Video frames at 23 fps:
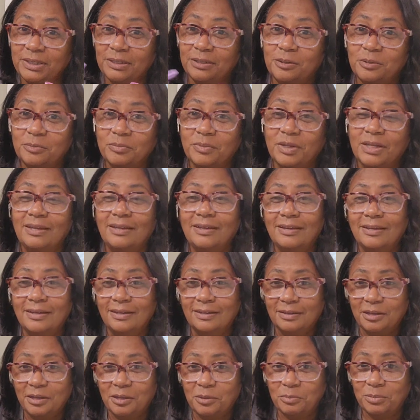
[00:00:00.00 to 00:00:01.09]
them
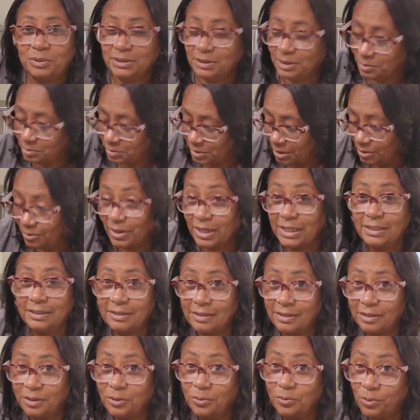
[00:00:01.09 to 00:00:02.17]
and put them
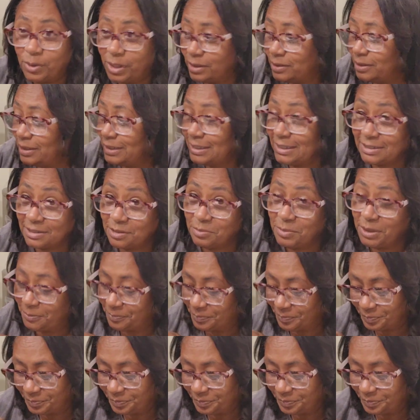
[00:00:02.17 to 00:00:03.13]
directly where they need to be.